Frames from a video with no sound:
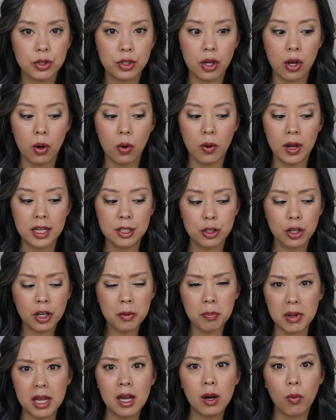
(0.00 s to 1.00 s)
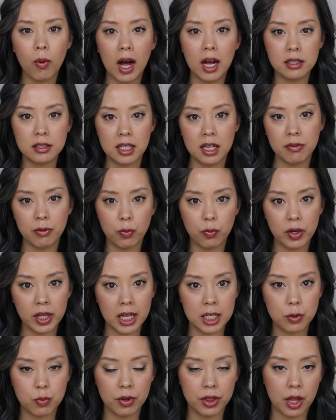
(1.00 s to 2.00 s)
So it took me a while to even
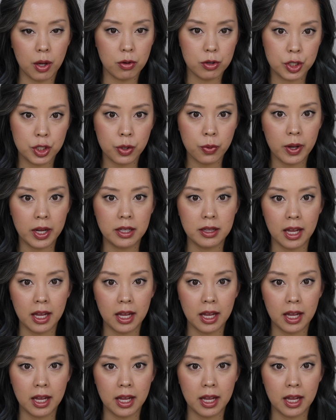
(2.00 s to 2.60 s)
realize what they were doing.